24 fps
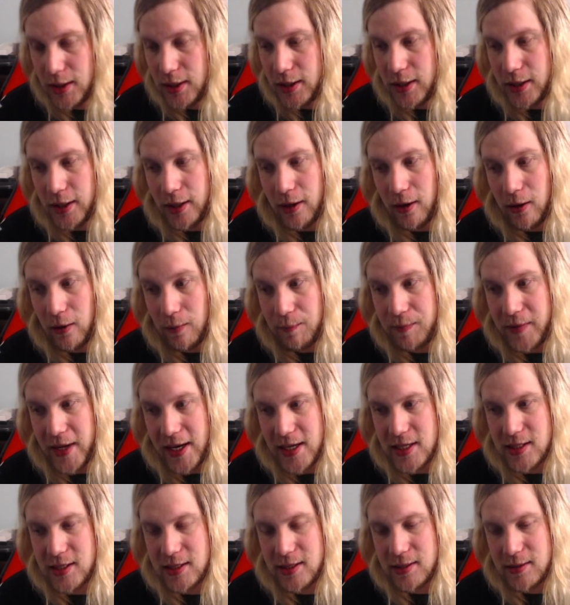you know,
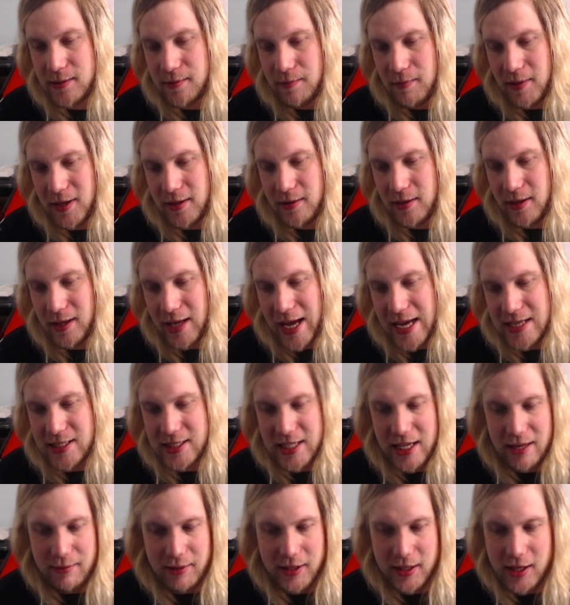has last
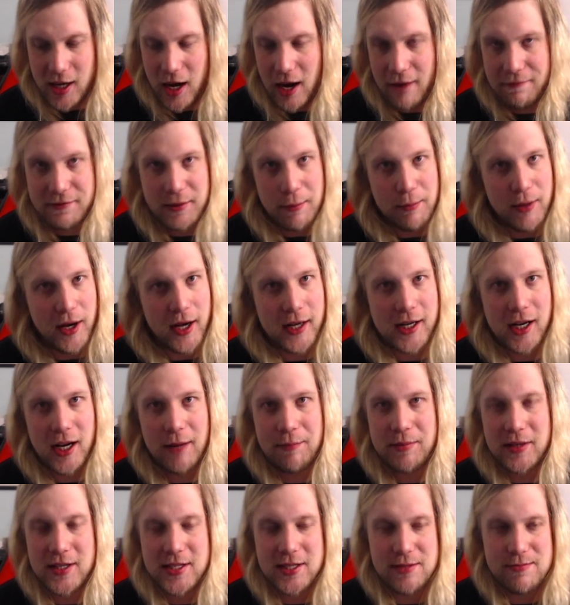game he coughed the puck
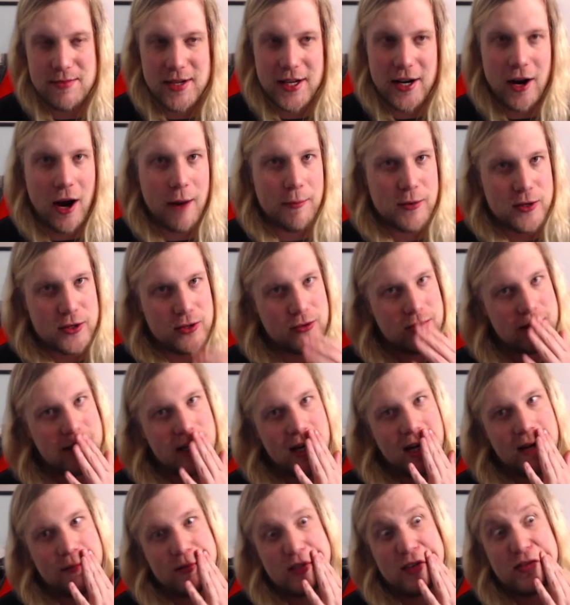up at some inopportune times.